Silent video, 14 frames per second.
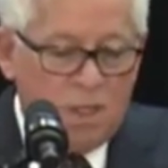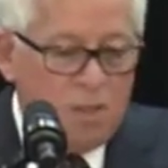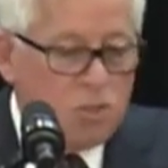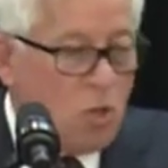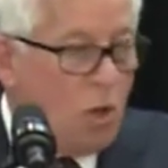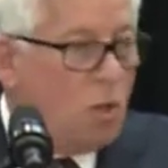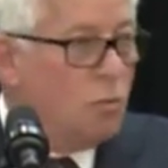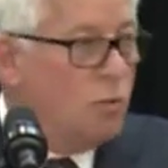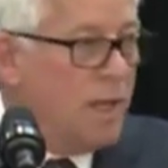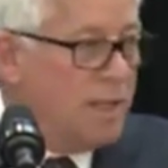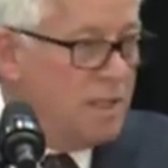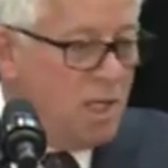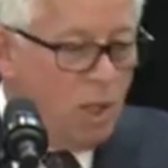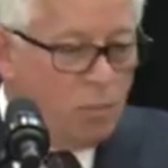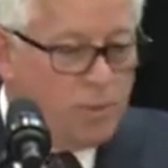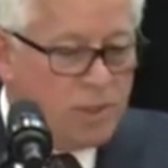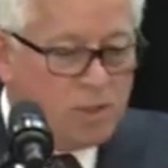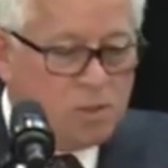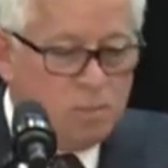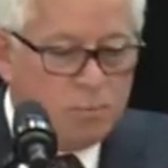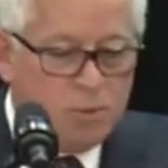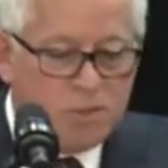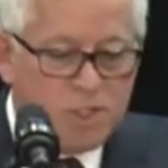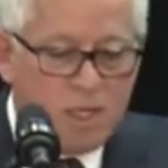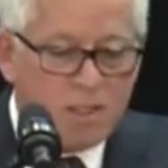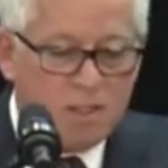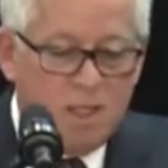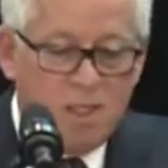is already helping to
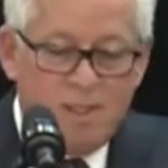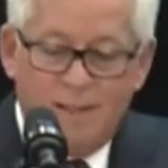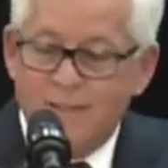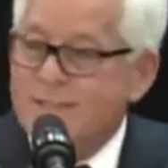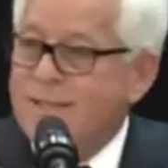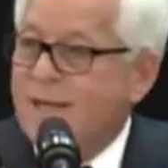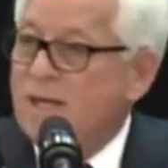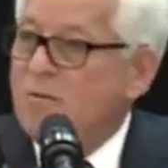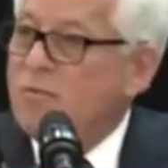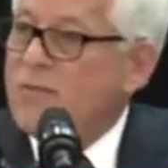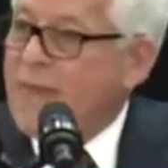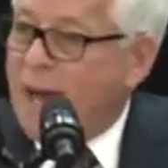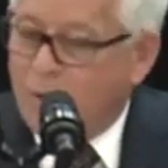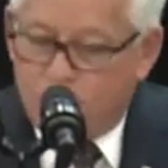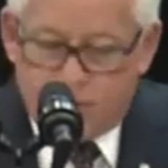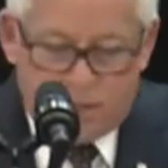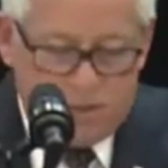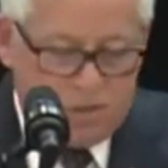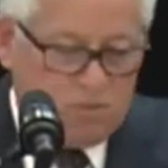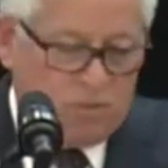protect and save thousands